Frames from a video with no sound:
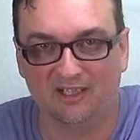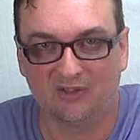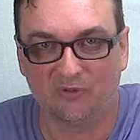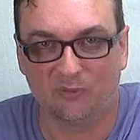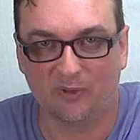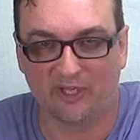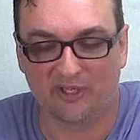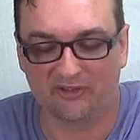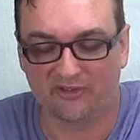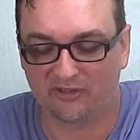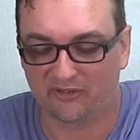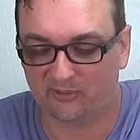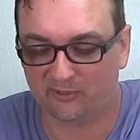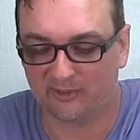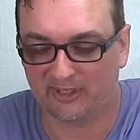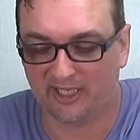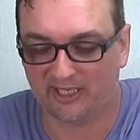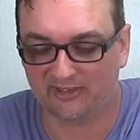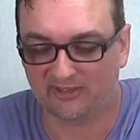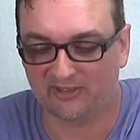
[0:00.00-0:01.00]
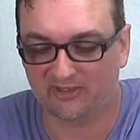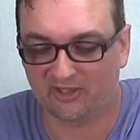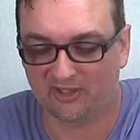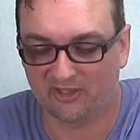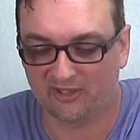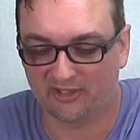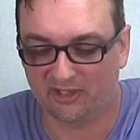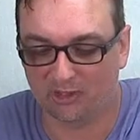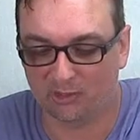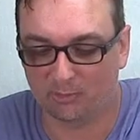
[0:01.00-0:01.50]
when the 3X is
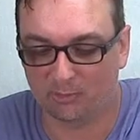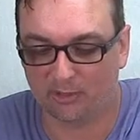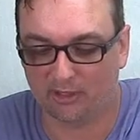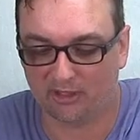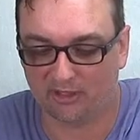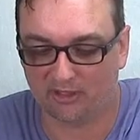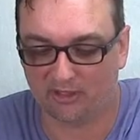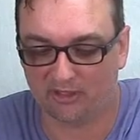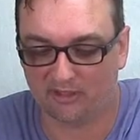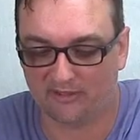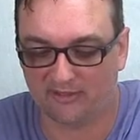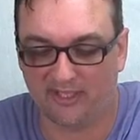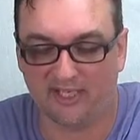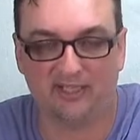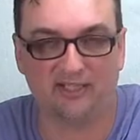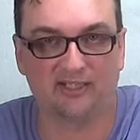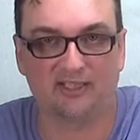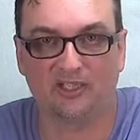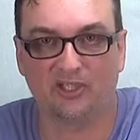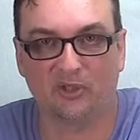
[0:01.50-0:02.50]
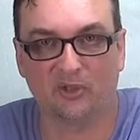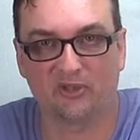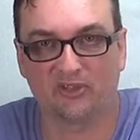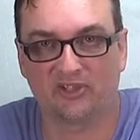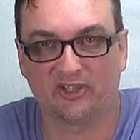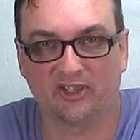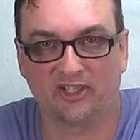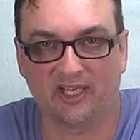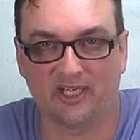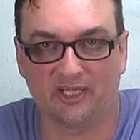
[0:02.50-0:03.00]
on there, but then it kills
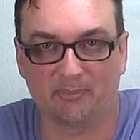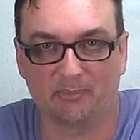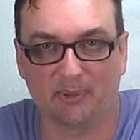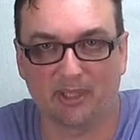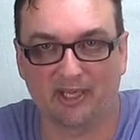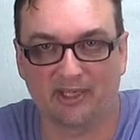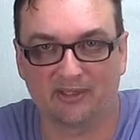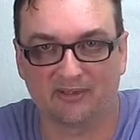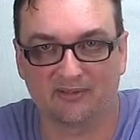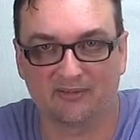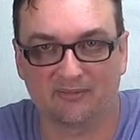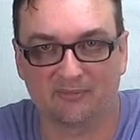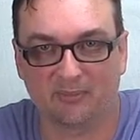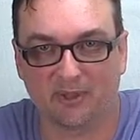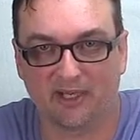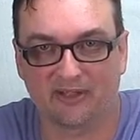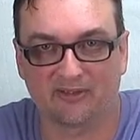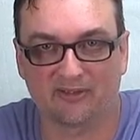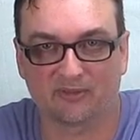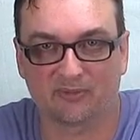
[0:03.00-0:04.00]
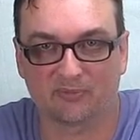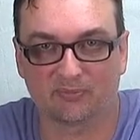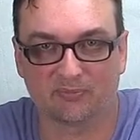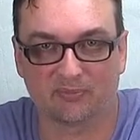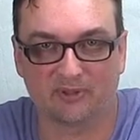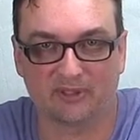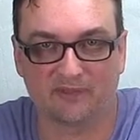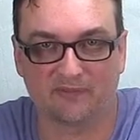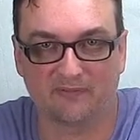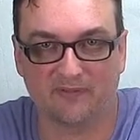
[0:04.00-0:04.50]
the light by
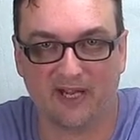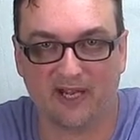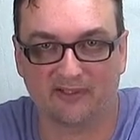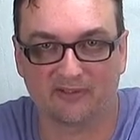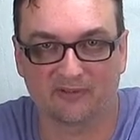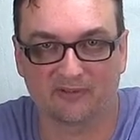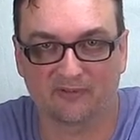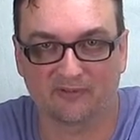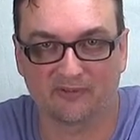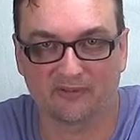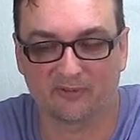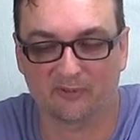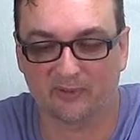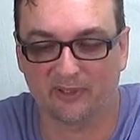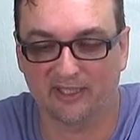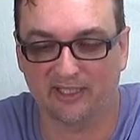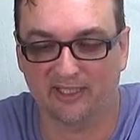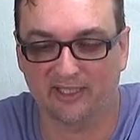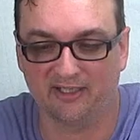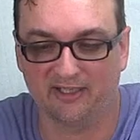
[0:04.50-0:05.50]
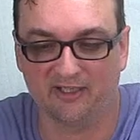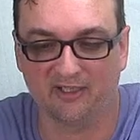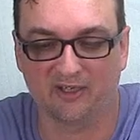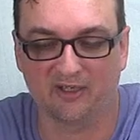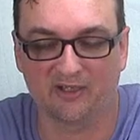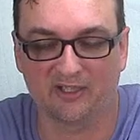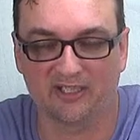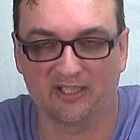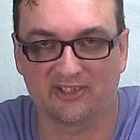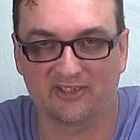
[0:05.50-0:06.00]
a factor of 3, and it
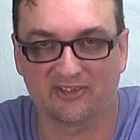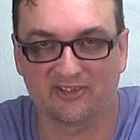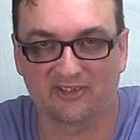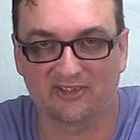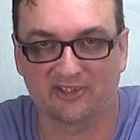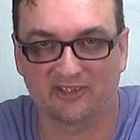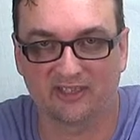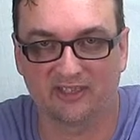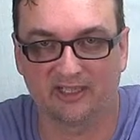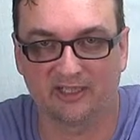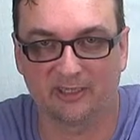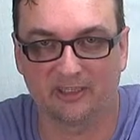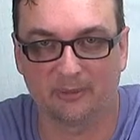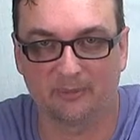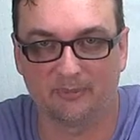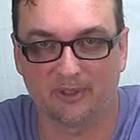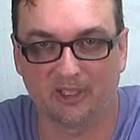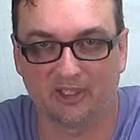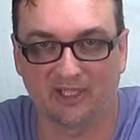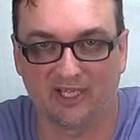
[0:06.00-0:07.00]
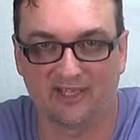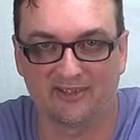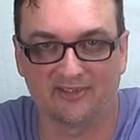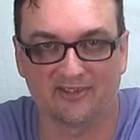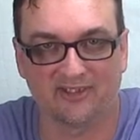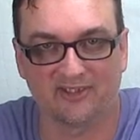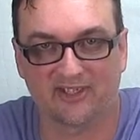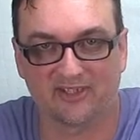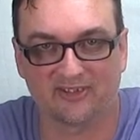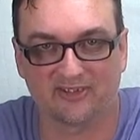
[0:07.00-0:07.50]
already is a lens
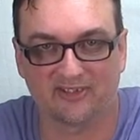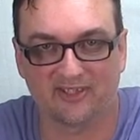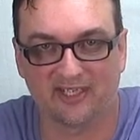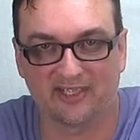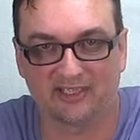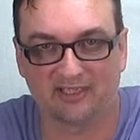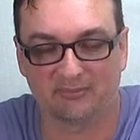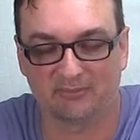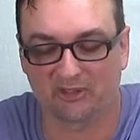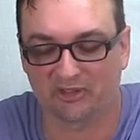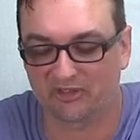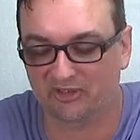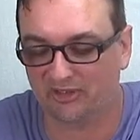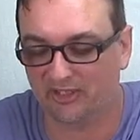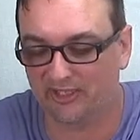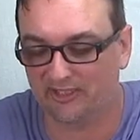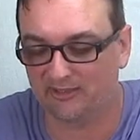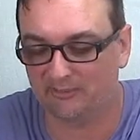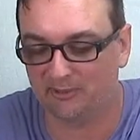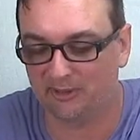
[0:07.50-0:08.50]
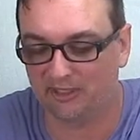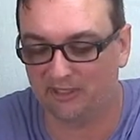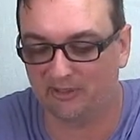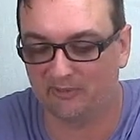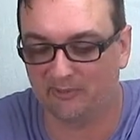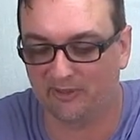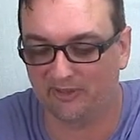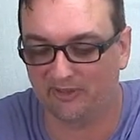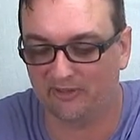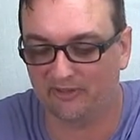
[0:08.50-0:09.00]
that doesn't take in much light to
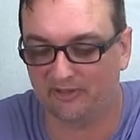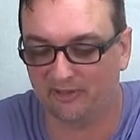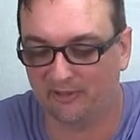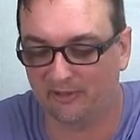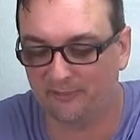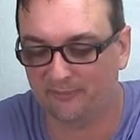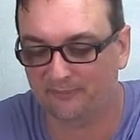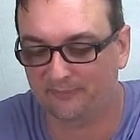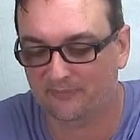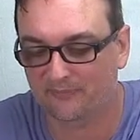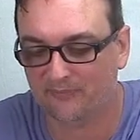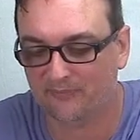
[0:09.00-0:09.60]
begin with. So